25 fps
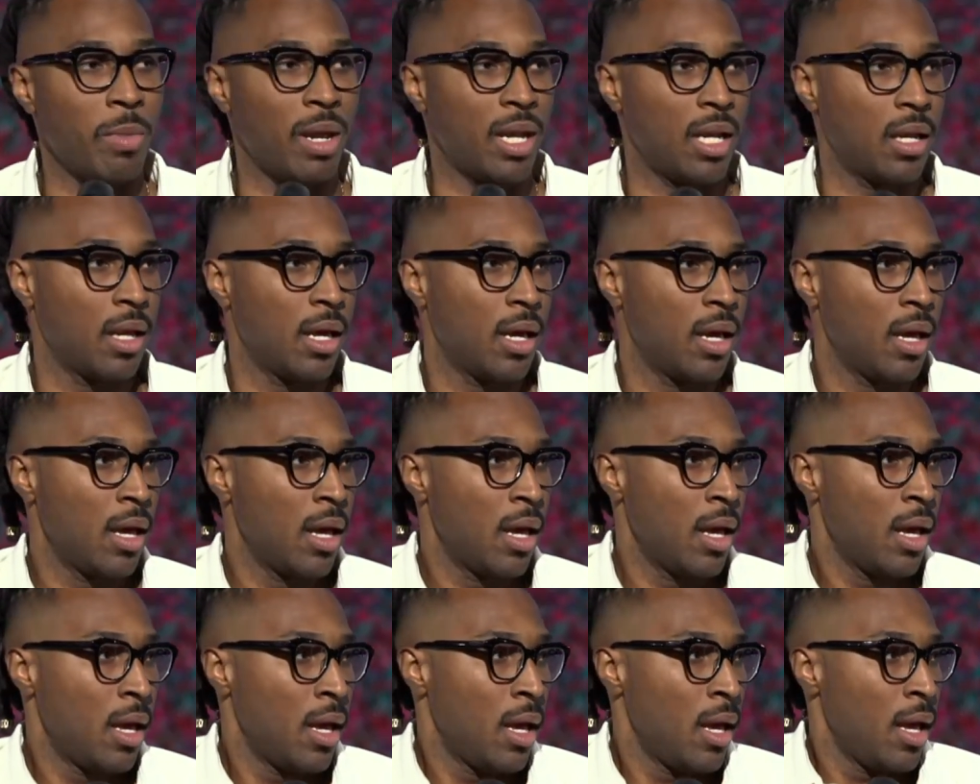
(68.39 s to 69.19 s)
And
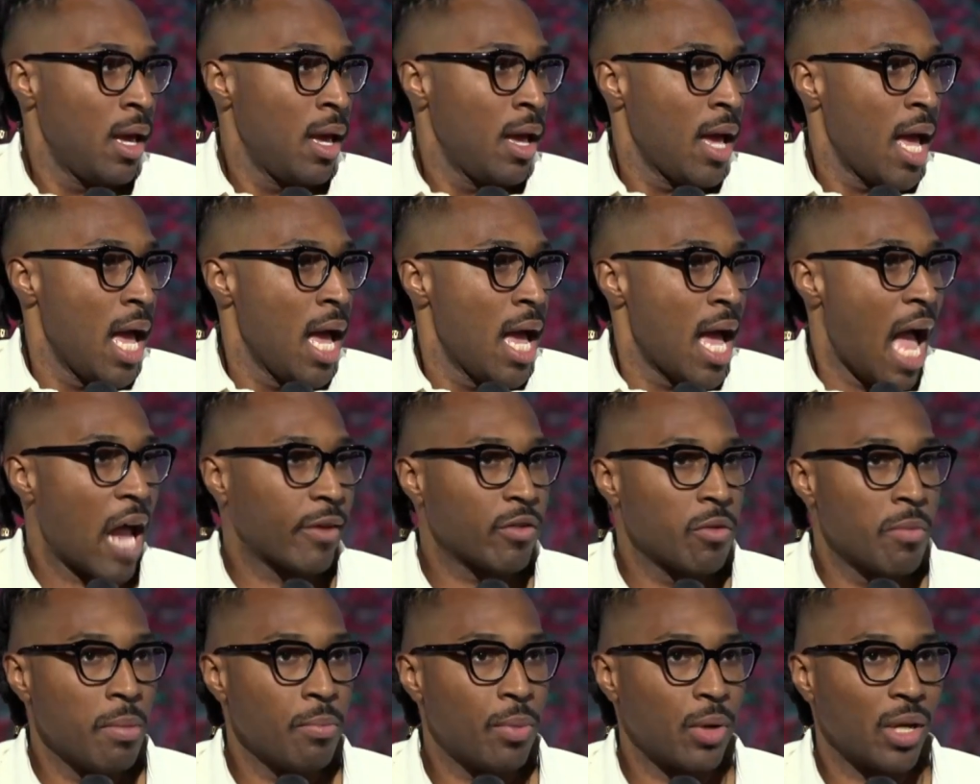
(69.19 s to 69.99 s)
I
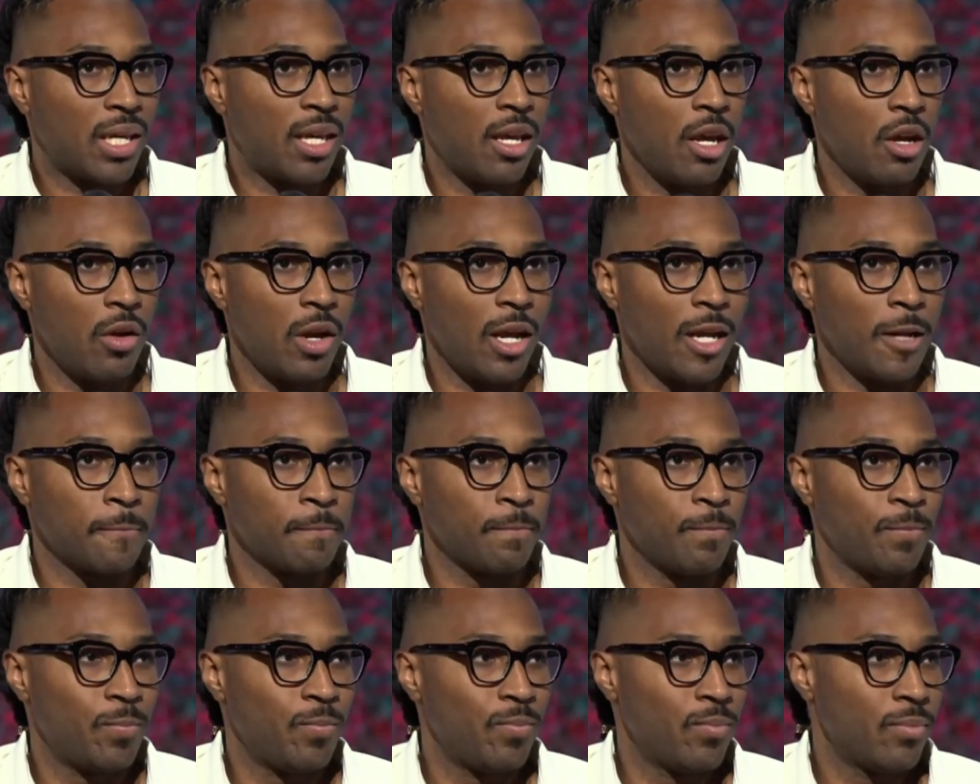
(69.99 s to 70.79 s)
remember hearing
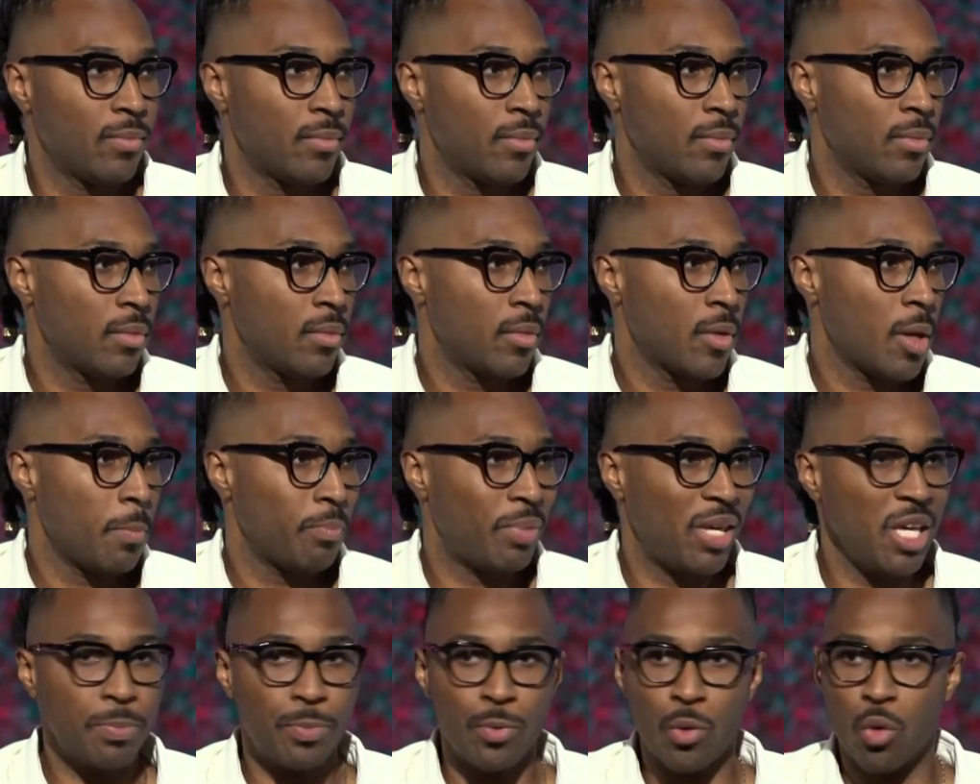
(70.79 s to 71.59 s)

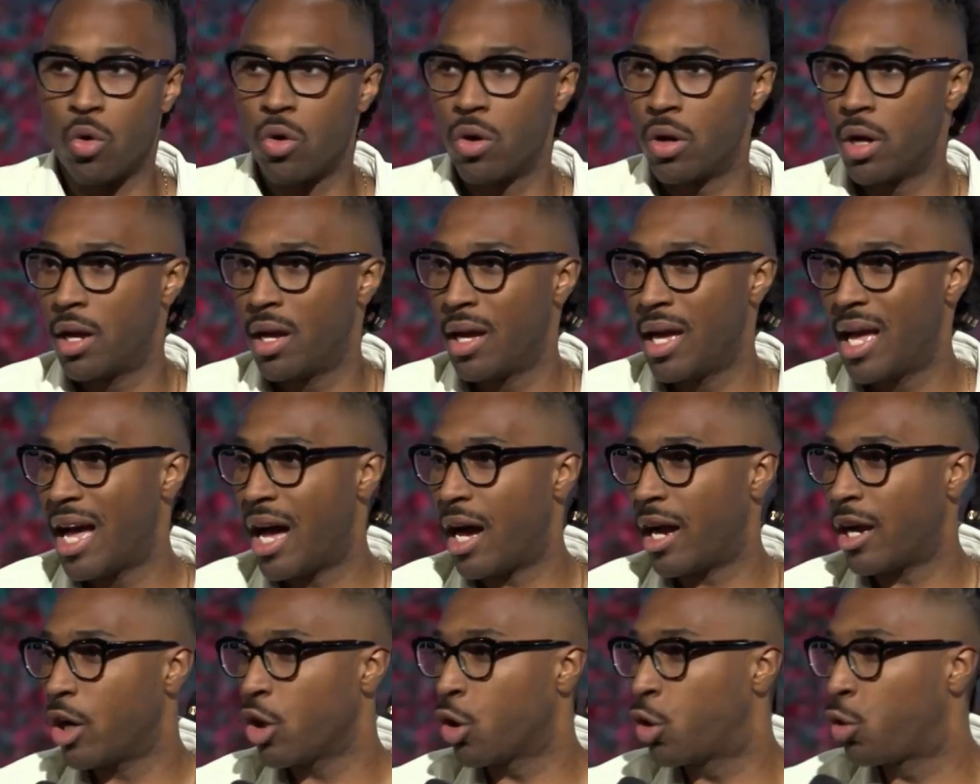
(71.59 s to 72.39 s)
people,
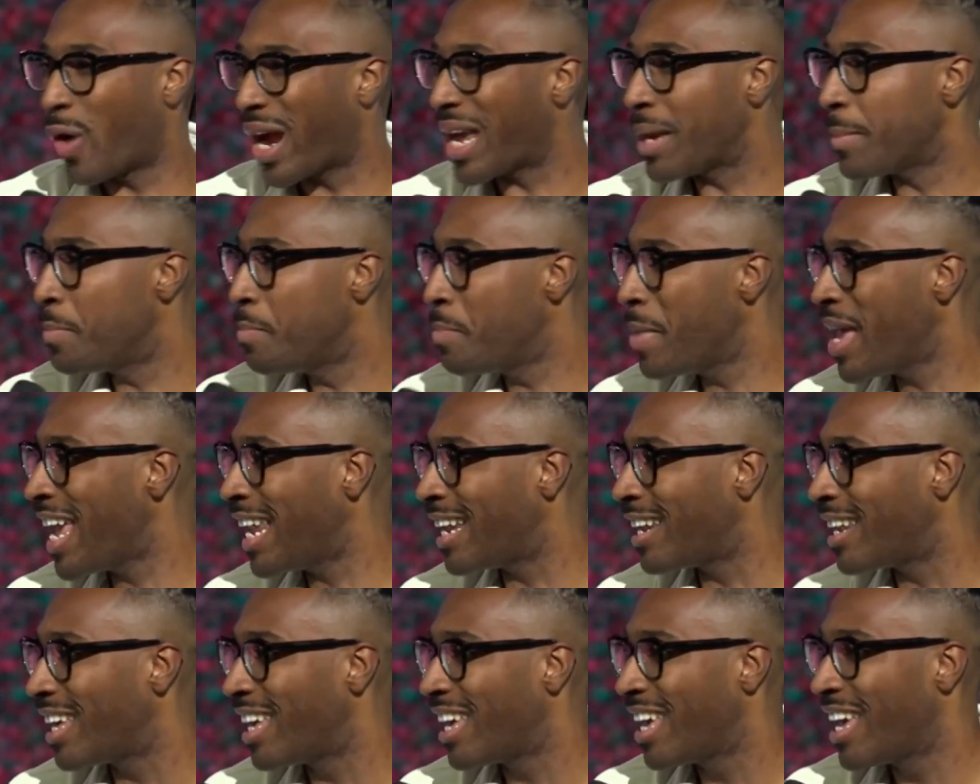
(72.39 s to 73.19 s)
great
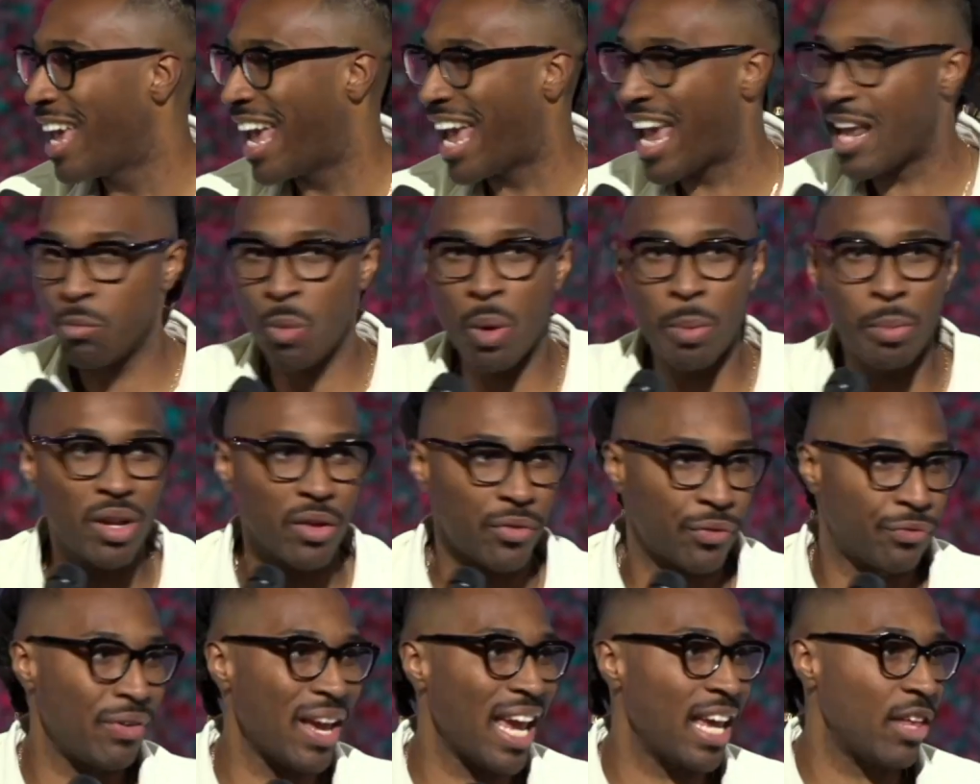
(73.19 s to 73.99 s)
men and women of
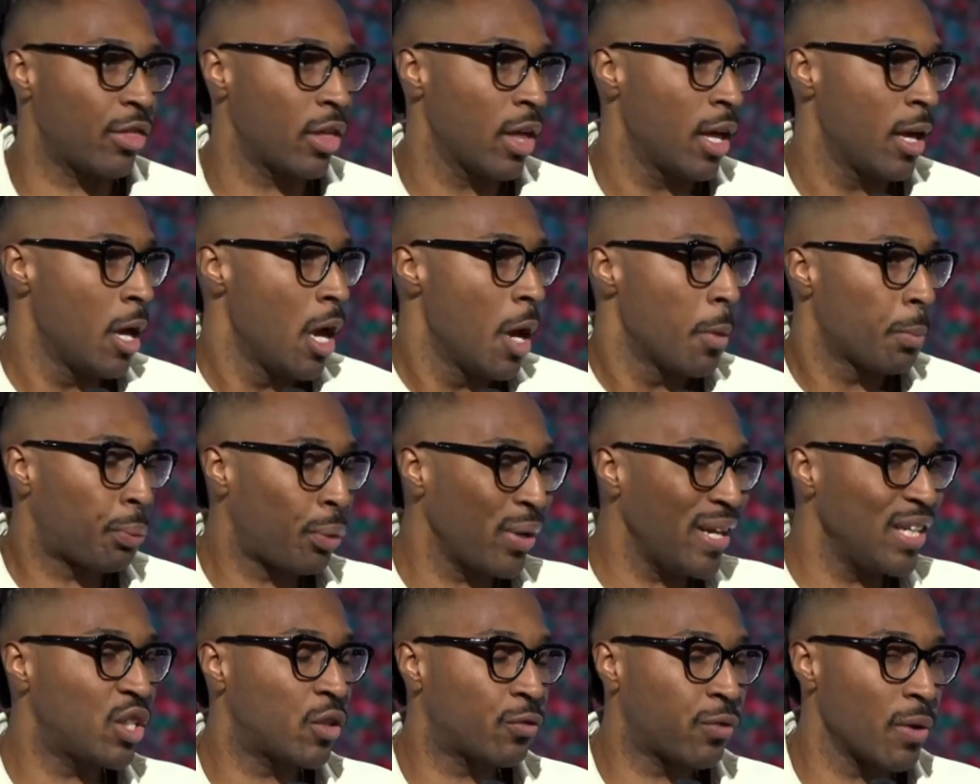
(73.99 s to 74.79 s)
faith,
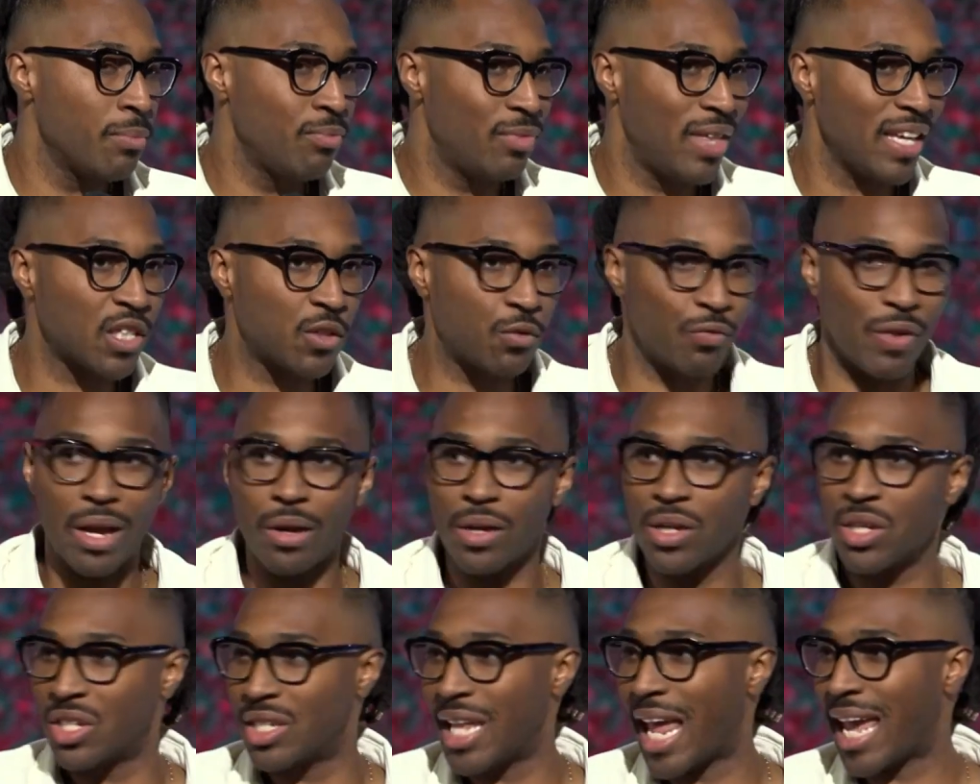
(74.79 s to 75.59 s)
preach from this
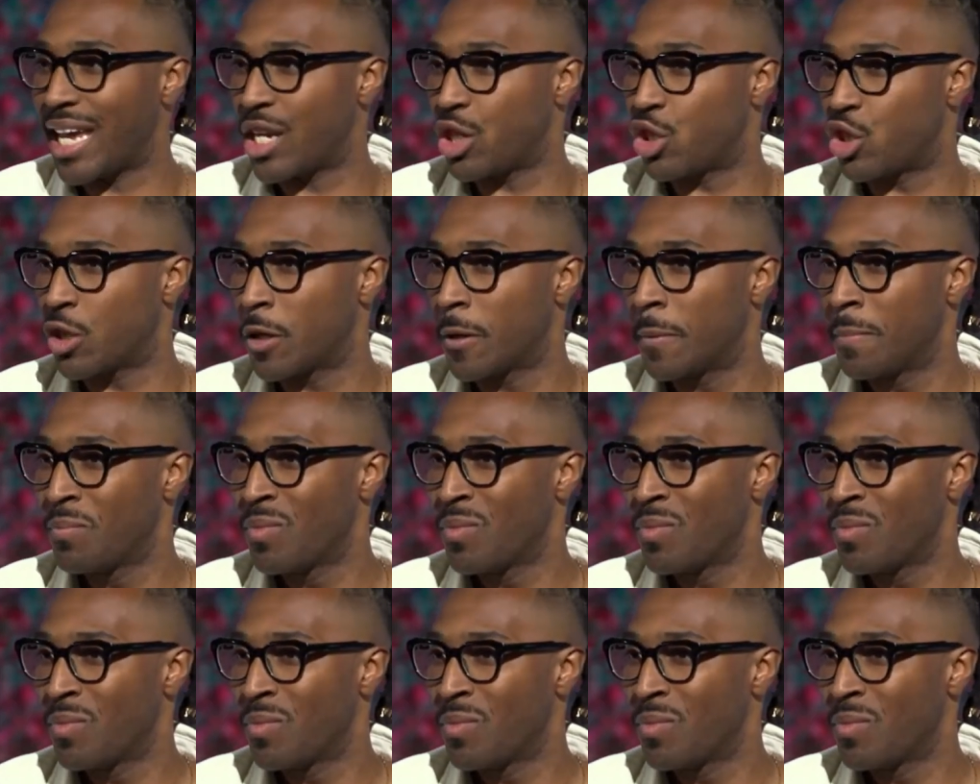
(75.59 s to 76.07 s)
very stage